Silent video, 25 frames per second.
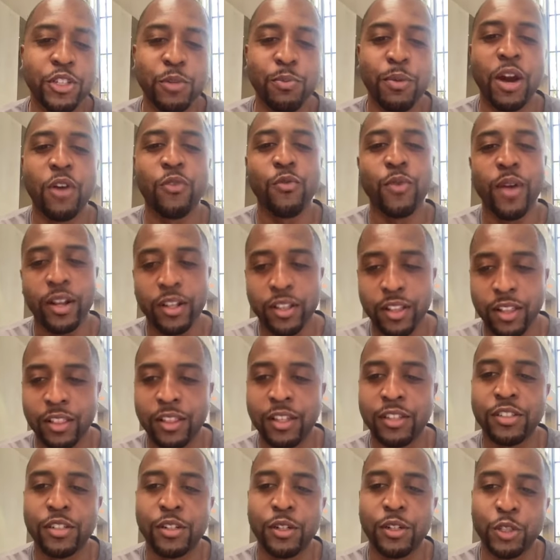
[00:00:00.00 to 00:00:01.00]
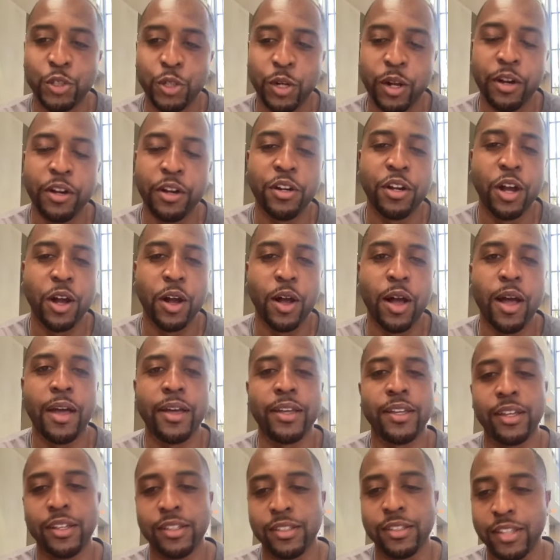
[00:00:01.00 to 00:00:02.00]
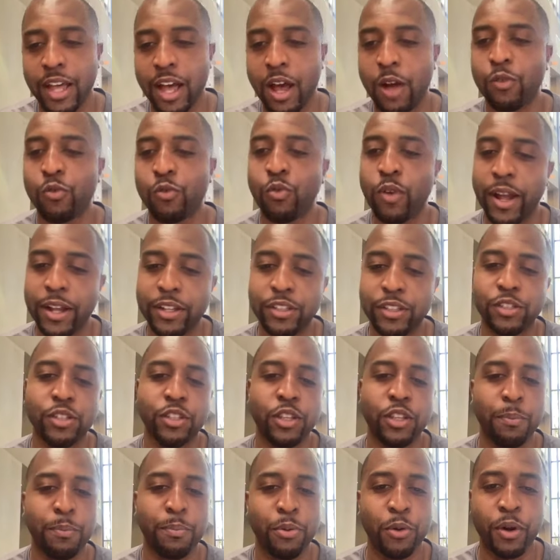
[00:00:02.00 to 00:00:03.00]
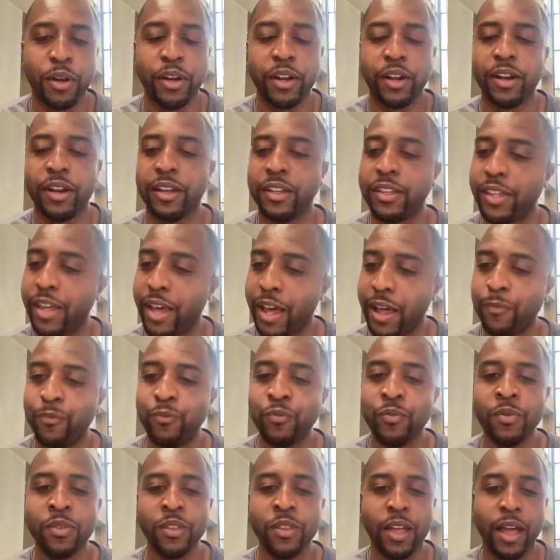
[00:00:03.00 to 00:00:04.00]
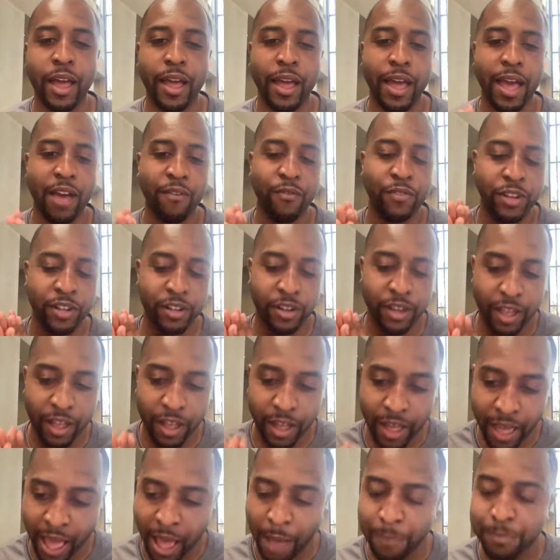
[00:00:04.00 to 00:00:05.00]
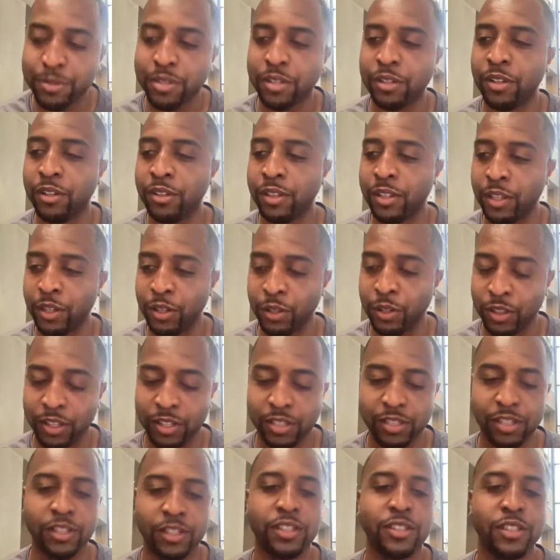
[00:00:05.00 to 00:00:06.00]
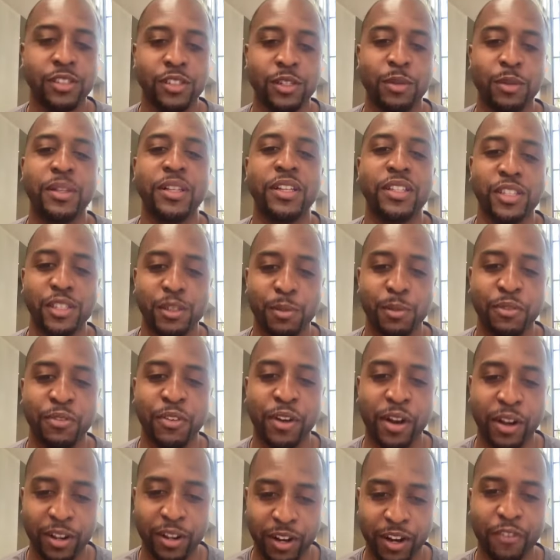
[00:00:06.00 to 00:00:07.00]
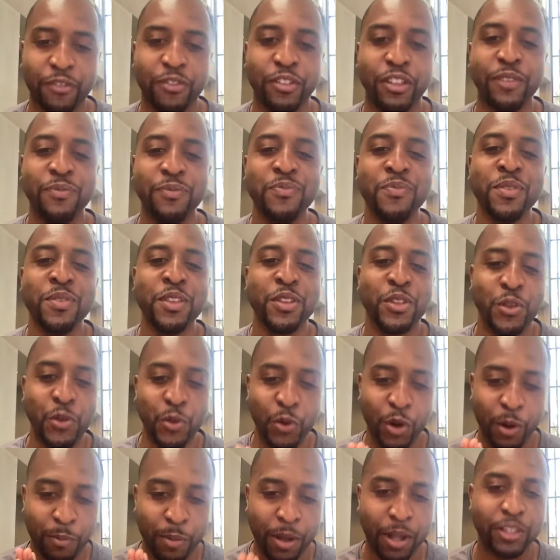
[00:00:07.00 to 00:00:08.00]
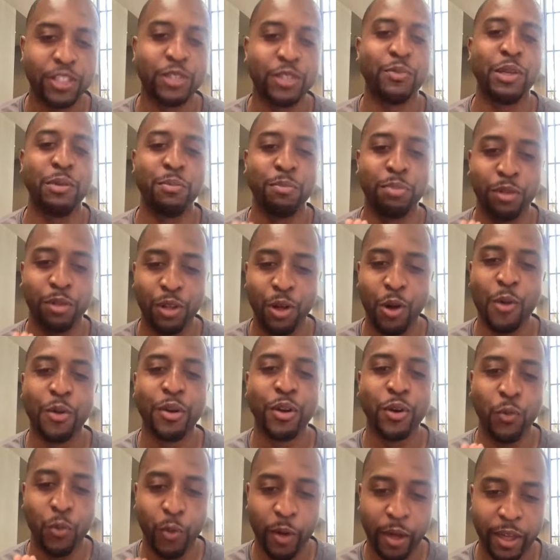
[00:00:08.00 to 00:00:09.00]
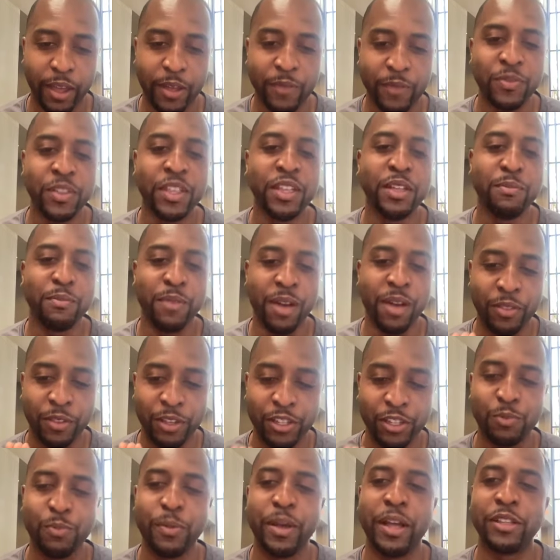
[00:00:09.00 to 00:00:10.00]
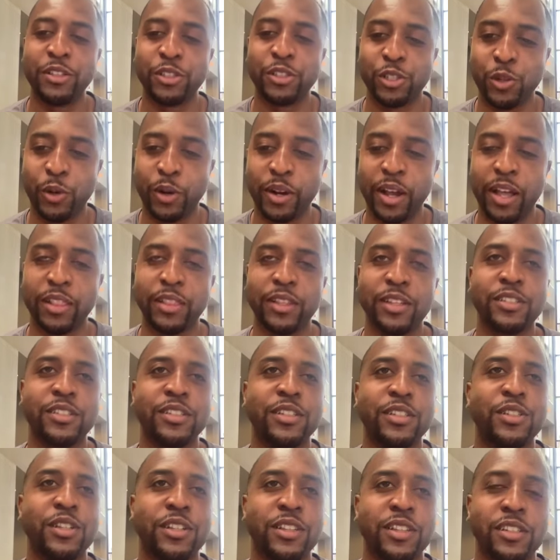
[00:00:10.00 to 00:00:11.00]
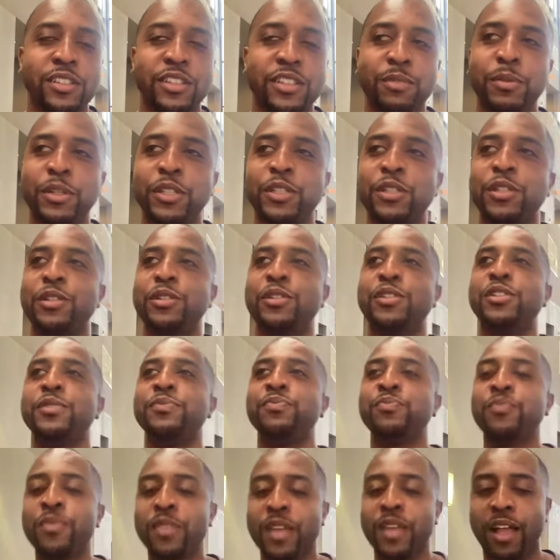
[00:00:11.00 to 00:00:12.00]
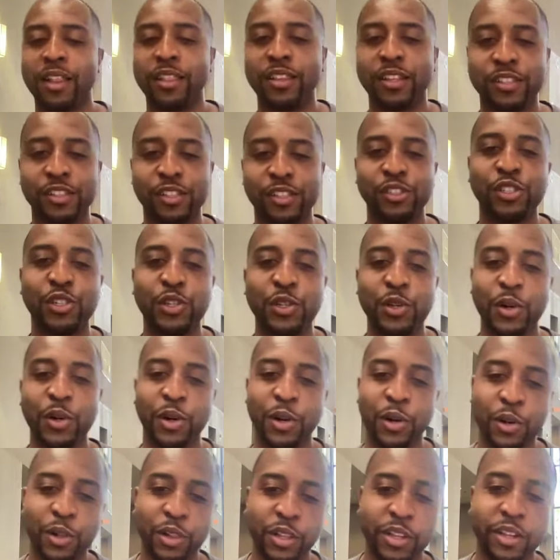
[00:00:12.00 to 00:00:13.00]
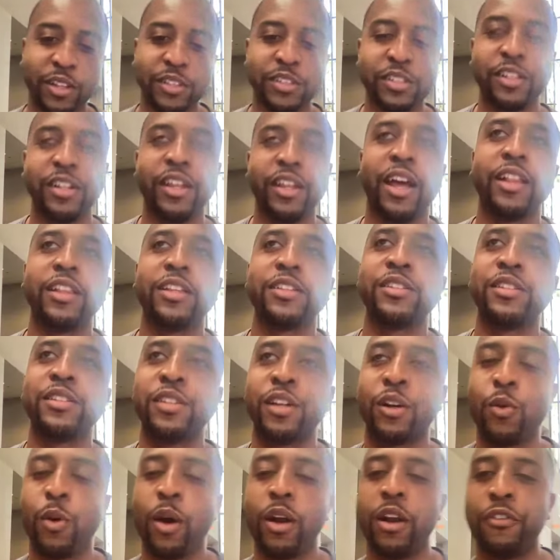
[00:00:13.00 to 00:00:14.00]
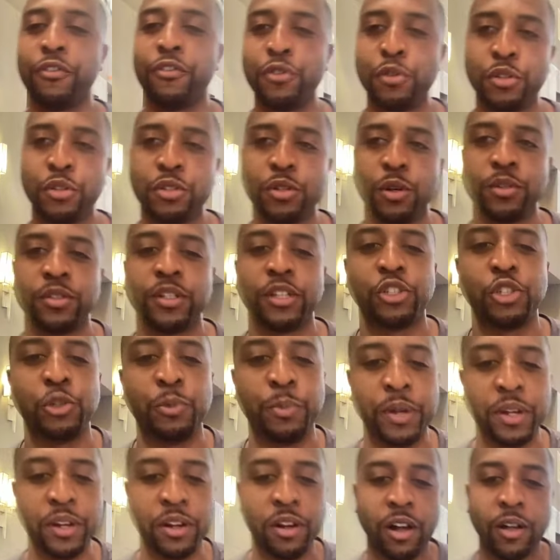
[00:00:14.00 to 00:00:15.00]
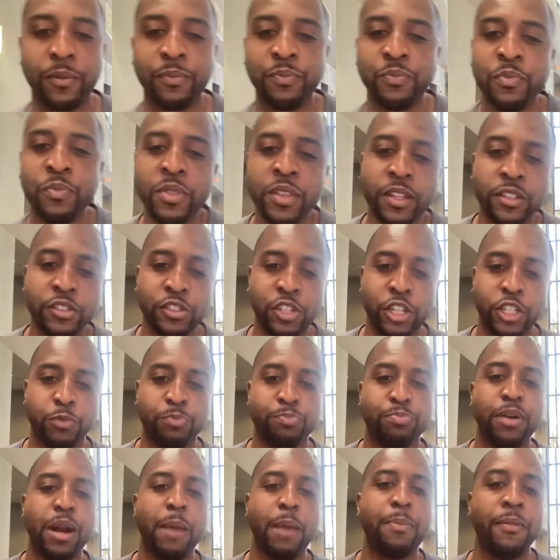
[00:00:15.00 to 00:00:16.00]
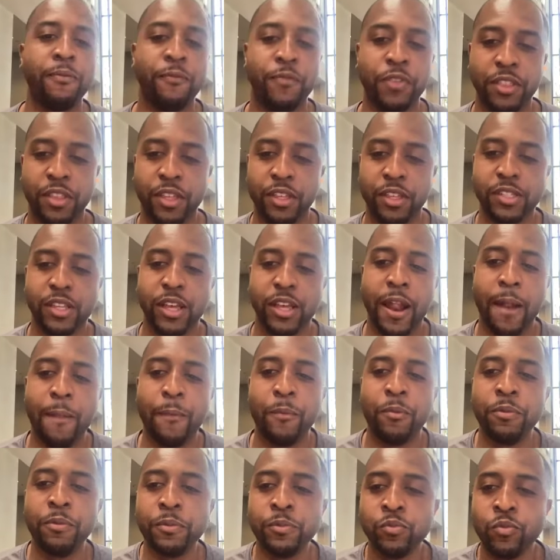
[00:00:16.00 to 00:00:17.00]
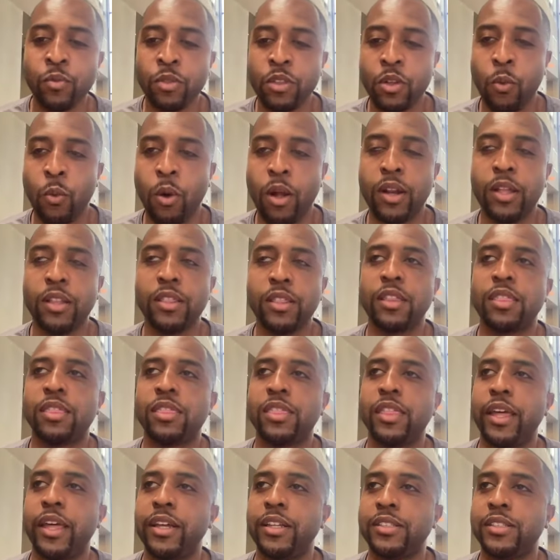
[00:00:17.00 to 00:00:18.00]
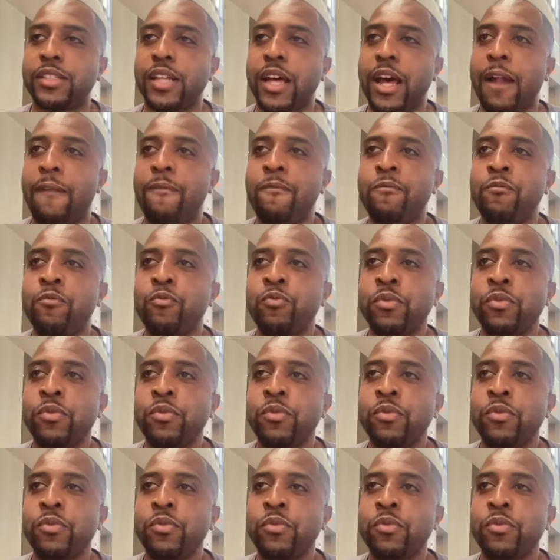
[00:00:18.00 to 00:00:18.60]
To my regular listeners, you already know how I get down right to the point. And again, I have an absolutely, listen, listen to me, listen to me very carefully. You are about to be blown away by this man's story. I listened to, listen, Manuj, I listened to you earlier today. I listened to quite a few shows that you've been on just prepping for this. And one of the things that